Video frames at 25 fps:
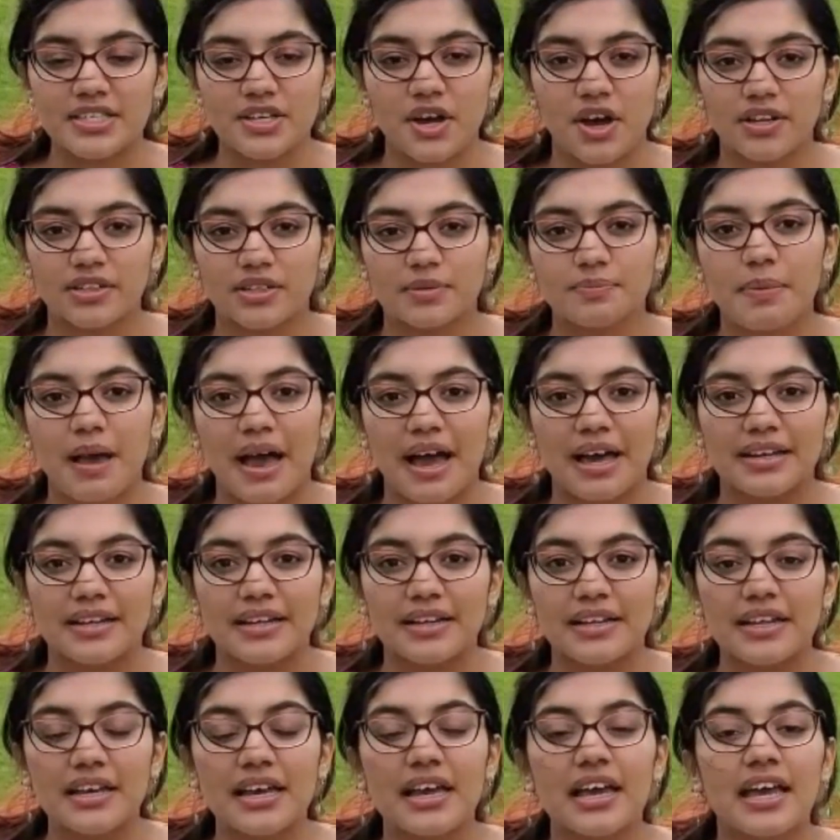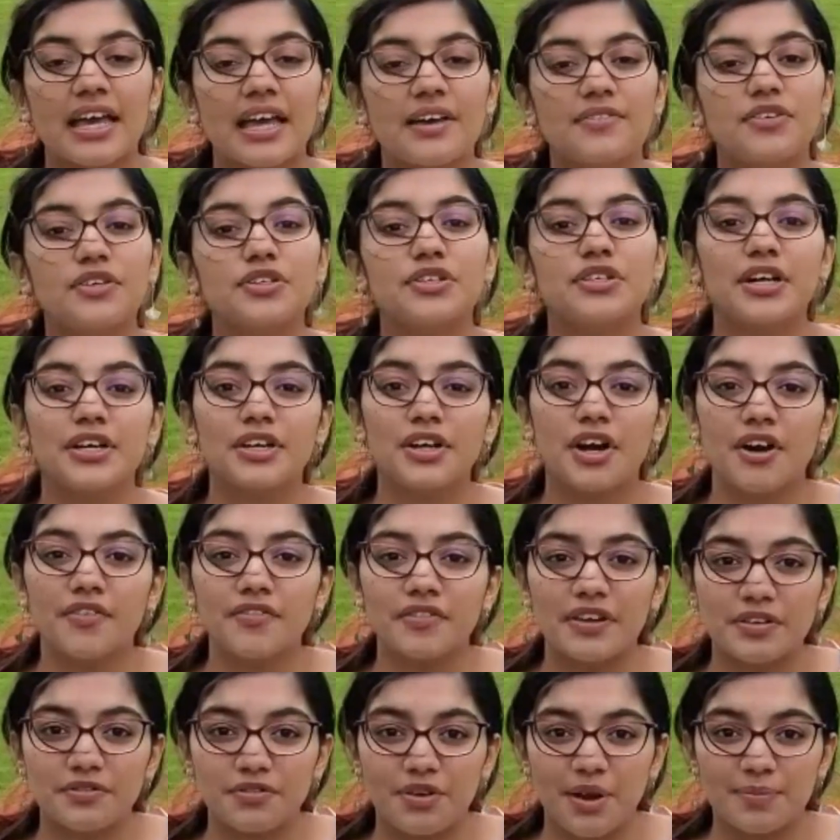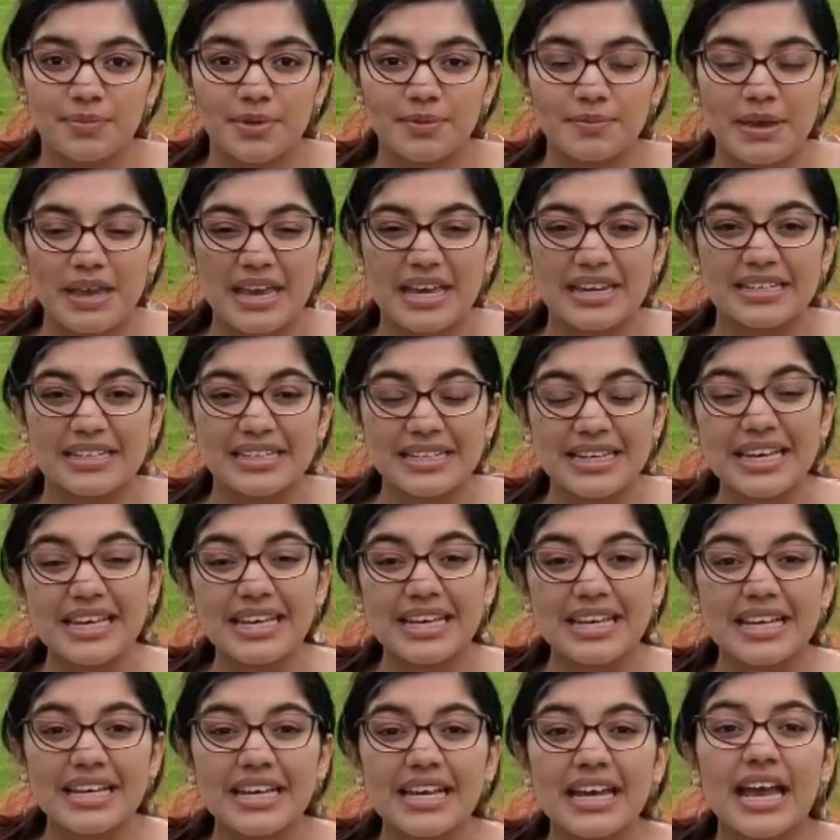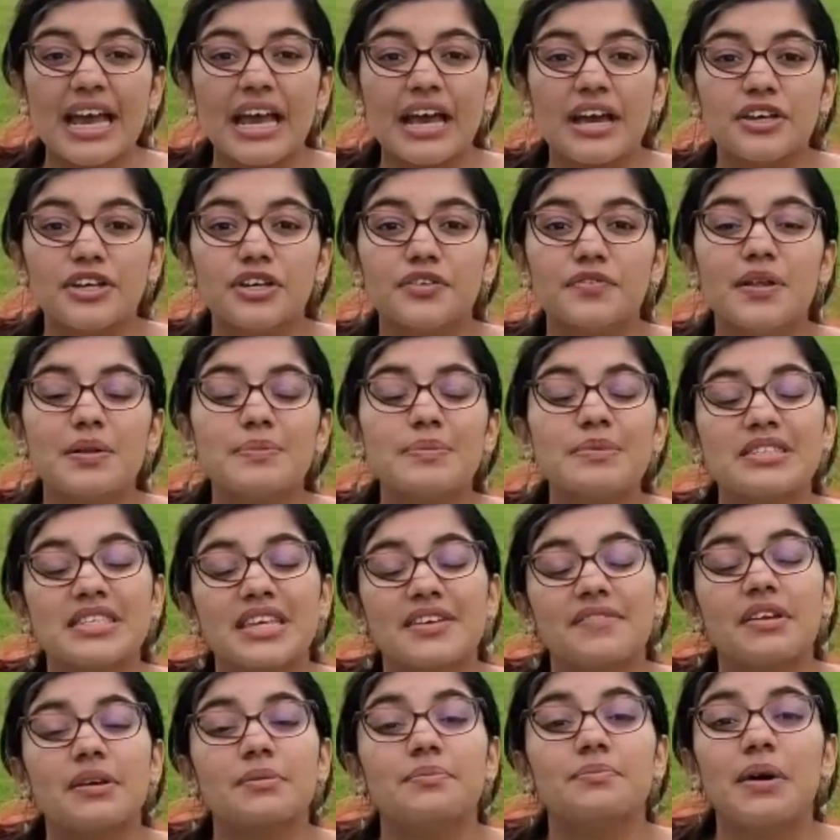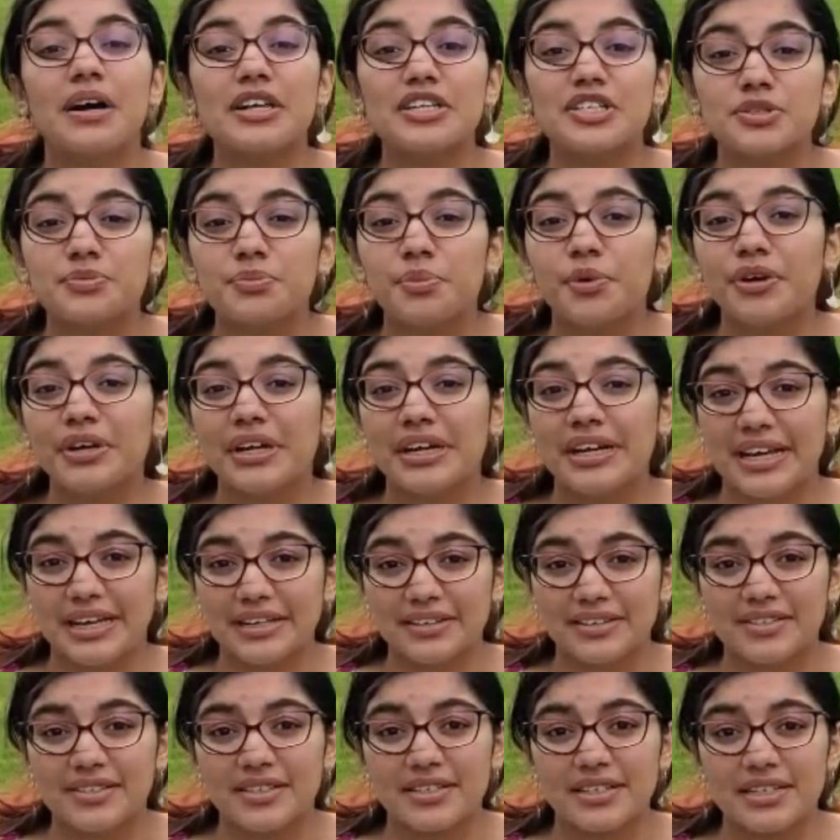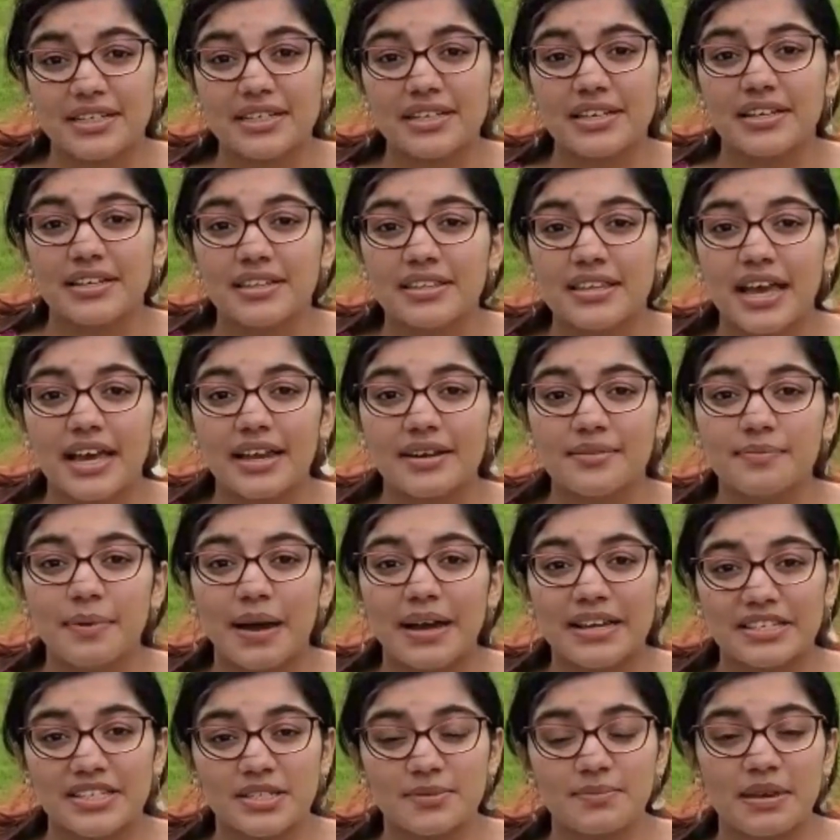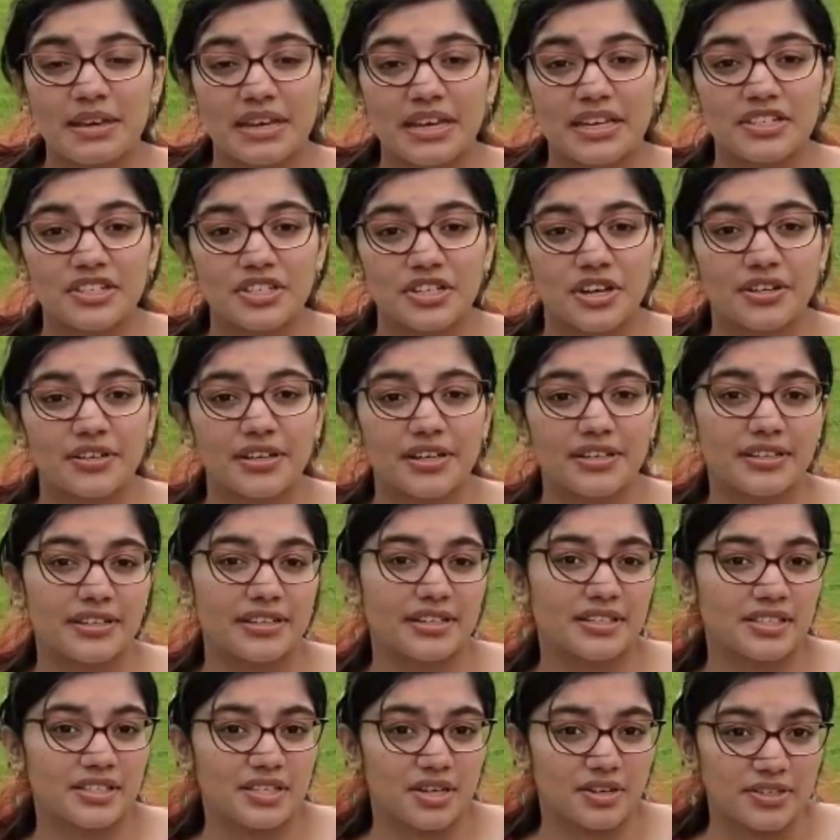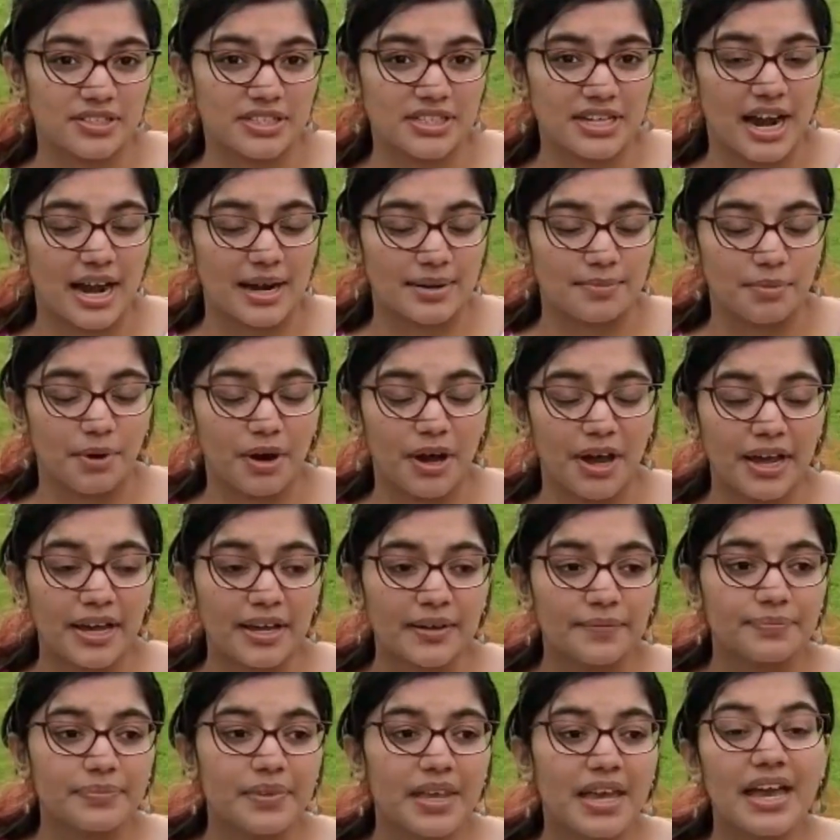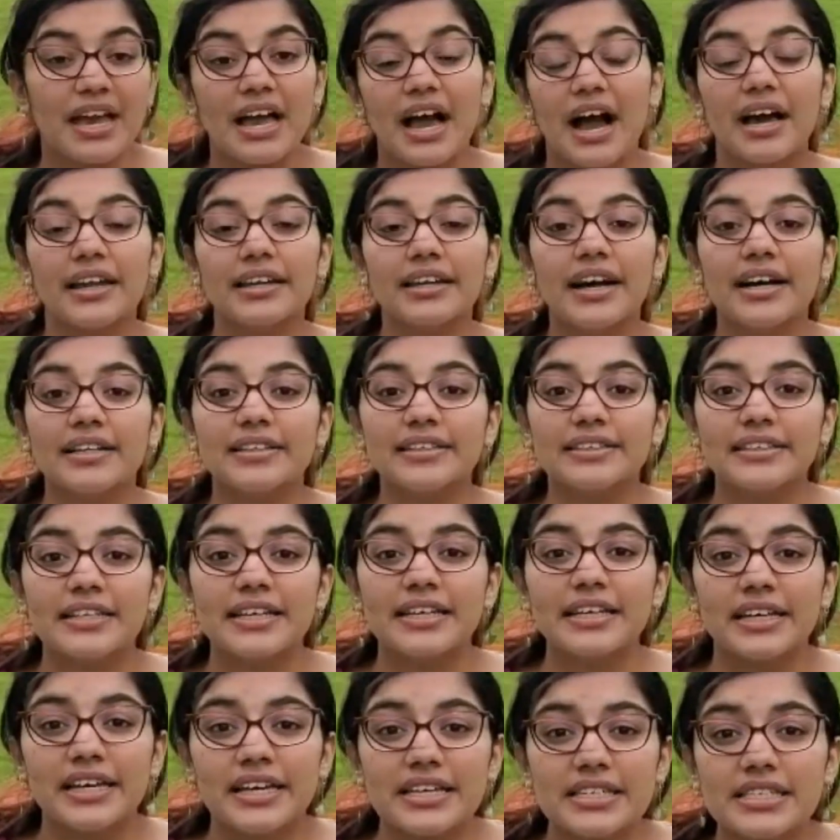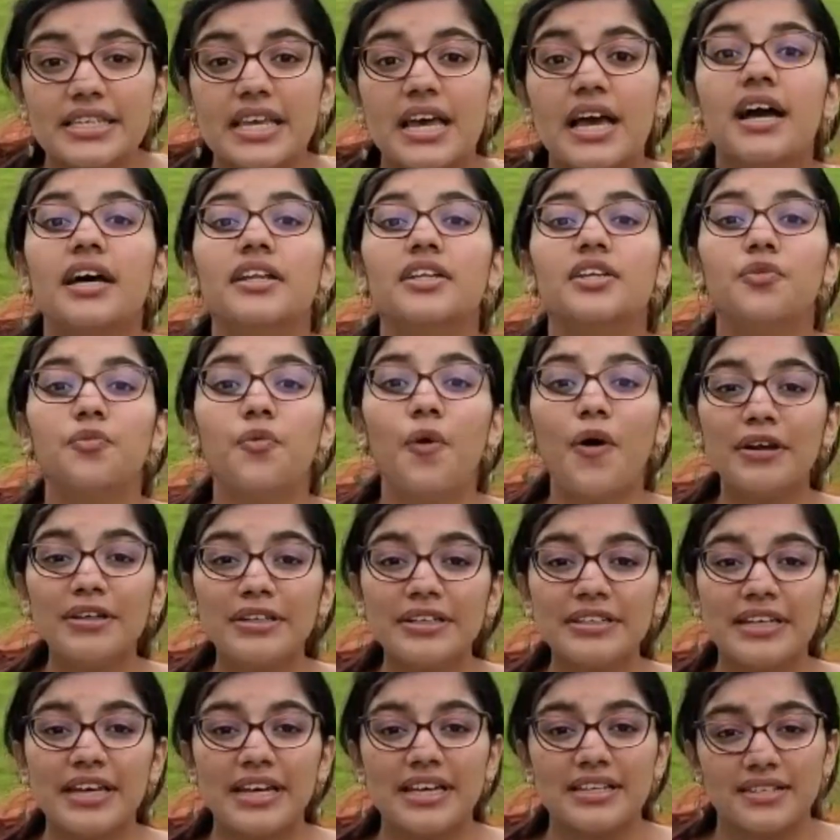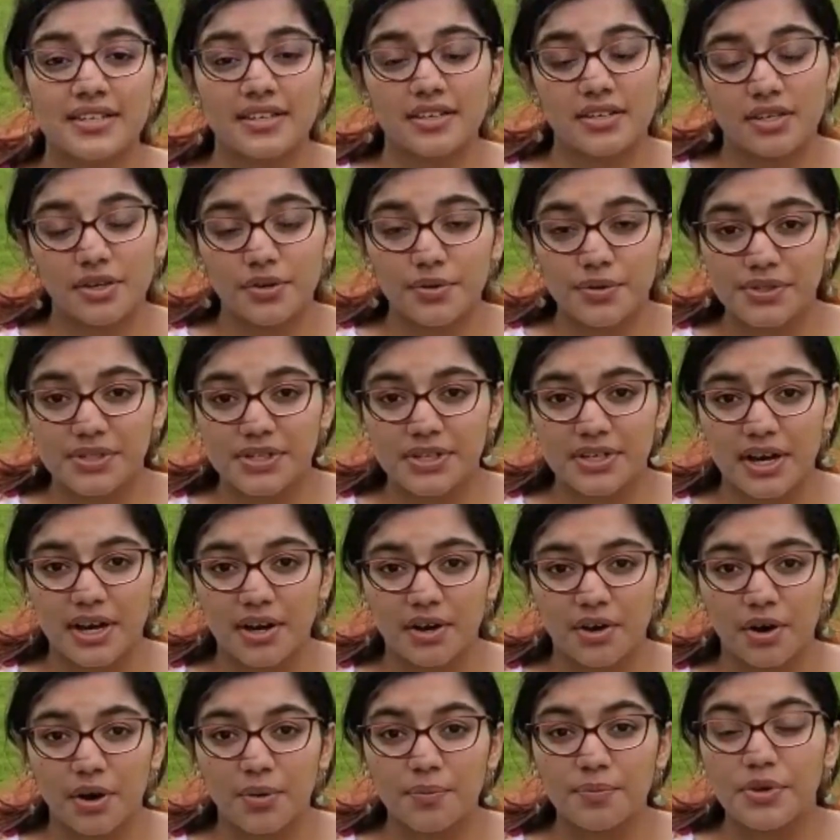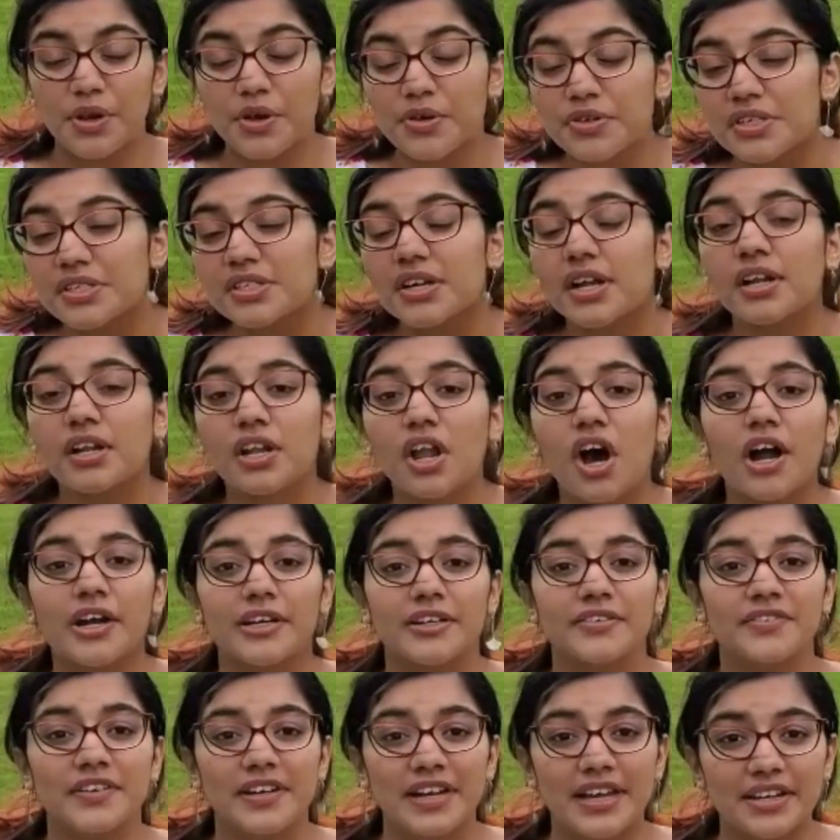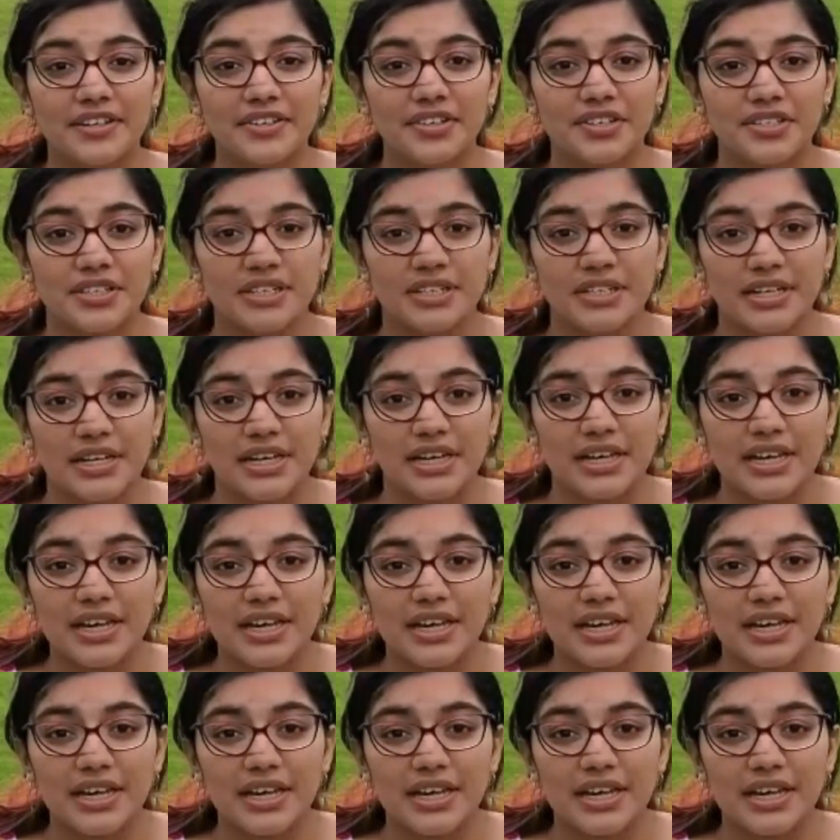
on the panel, if you turn off it from the main key, you will be saving much more electricity than by just making sure that it's on standby. Another thing is the water geyser used in our home uses a lot of electricity.